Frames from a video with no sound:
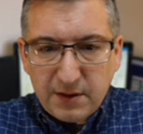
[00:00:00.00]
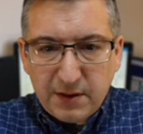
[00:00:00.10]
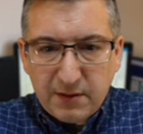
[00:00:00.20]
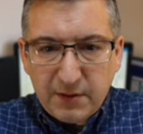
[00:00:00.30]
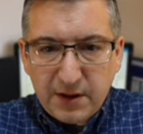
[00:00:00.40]

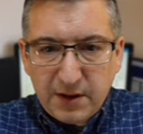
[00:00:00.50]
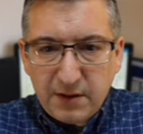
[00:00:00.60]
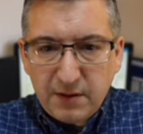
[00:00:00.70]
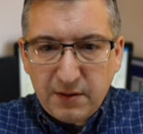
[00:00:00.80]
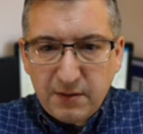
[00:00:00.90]
there we
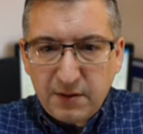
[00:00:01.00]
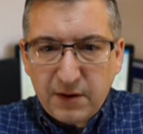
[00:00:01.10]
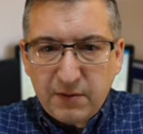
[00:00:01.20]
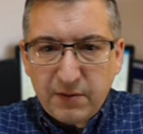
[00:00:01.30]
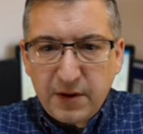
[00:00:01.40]
go,
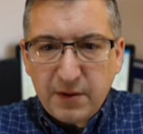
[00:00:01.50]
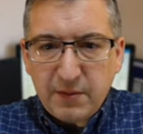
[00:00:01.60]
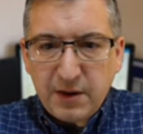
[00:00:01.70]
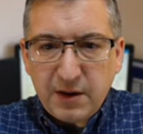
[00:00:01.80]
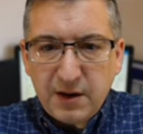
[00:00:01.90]

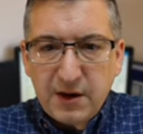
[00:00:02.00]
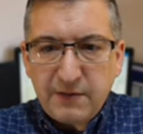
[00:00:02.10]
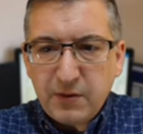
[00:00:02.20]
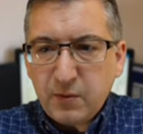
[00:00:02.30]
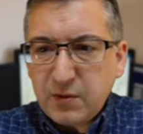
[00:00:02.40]
Altherma
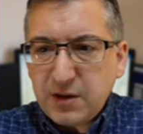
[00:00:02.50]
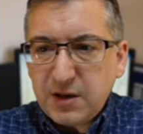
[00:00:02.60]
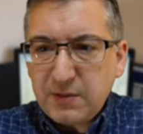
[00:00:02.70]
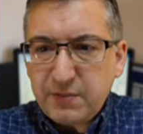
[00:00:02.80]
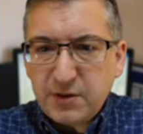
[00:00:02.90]
leaving water
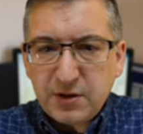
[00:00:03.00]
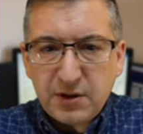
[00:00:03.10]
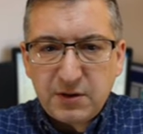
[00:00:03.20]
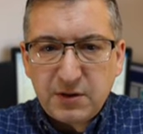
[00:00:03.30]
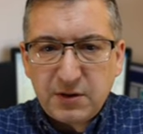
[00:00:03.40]
temperature,
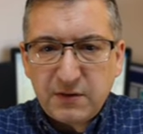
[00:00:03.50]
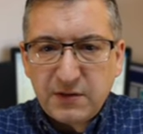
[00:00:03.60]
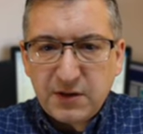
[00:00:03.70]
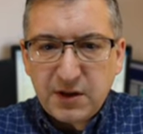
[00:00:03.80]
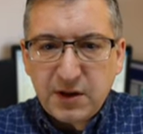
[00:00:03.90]
so stuff's
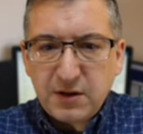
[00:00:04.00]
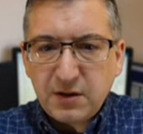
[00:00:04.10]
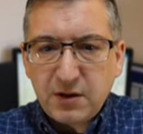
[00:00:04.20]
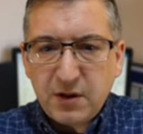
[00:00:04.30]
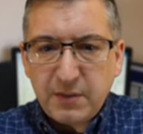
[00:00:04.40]
starting
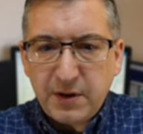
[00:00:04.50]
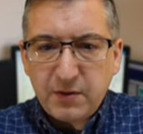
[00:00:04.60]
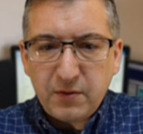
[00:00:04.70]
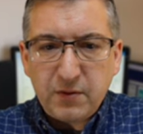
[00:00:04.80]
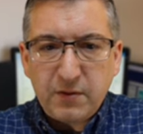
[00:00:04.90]
to come in
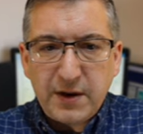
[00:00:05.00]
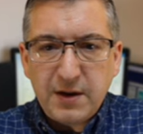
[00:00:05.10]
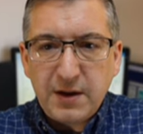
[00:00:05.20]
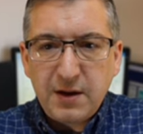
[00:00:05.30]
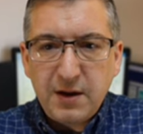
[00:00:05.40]

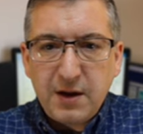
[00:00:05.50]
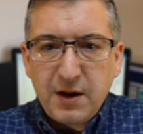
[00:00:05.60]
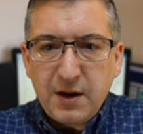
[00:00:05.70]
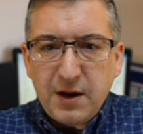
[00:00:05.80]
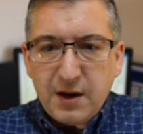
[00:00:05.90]
already.
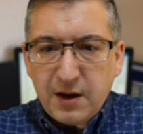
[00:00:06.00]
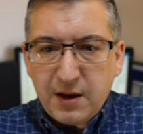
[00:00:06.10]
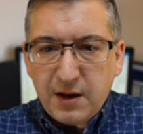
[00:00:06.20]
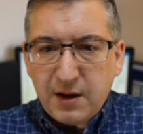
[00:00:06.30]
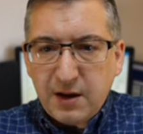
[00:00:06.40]

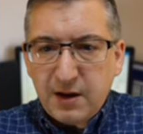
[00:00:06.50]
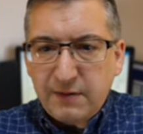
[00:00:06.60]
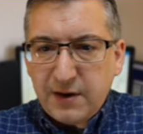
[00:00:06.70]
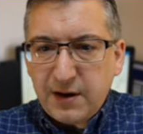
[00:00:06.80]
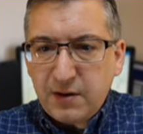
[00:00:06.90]

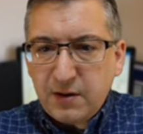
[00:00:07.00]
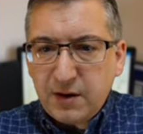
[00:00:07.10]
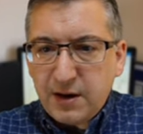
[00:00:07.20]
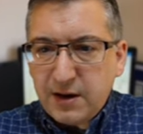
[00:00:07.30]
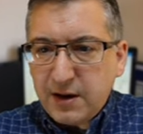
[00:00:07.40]
If I look
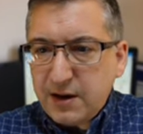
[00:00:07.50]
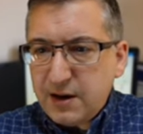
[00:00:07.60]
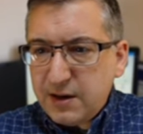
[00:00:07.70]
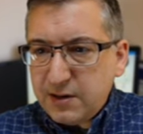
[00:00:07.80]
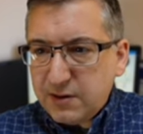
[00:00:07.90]
at
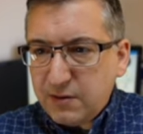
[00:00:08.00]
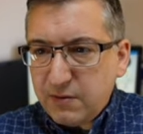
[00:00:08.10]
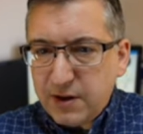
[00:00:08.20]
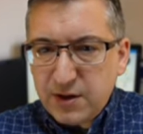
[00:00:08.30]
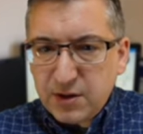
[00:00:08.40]

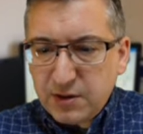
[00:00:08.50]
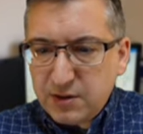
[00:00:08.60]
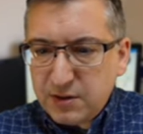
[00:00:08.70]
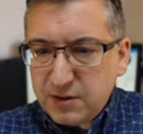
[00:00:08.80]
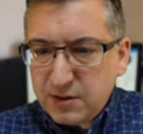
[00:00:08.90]

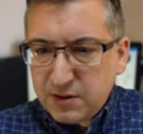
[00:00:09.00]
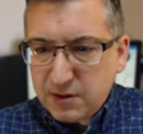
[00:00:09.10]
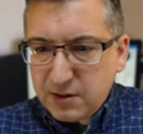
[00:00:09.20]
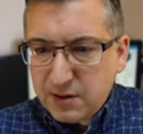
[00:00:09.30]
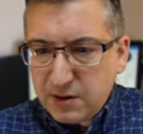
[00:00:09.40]
integrations,
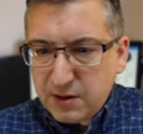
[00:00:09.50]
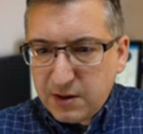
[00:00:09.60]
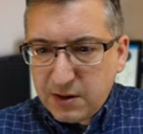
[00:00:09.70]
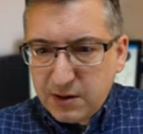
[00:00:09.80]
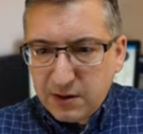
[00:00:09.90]

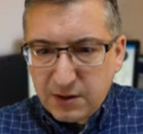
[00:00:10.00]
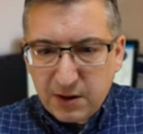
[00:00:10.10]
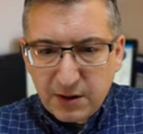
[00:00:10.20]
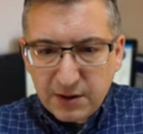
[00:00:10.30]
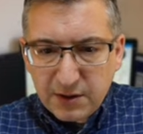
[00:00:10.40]
got a
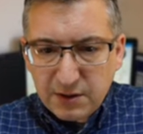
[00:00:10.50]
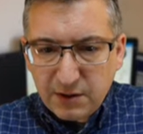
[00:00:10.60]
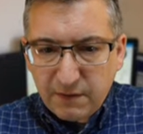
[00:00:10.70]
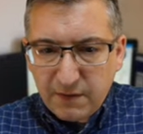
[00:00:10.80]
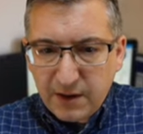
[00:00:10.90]
lot of
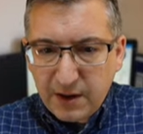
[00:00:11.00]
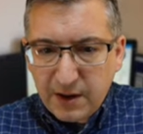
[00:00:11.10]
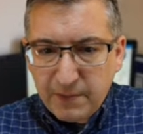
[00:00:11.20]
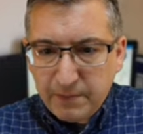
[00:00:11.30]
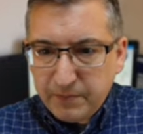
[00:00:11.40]
stuff there.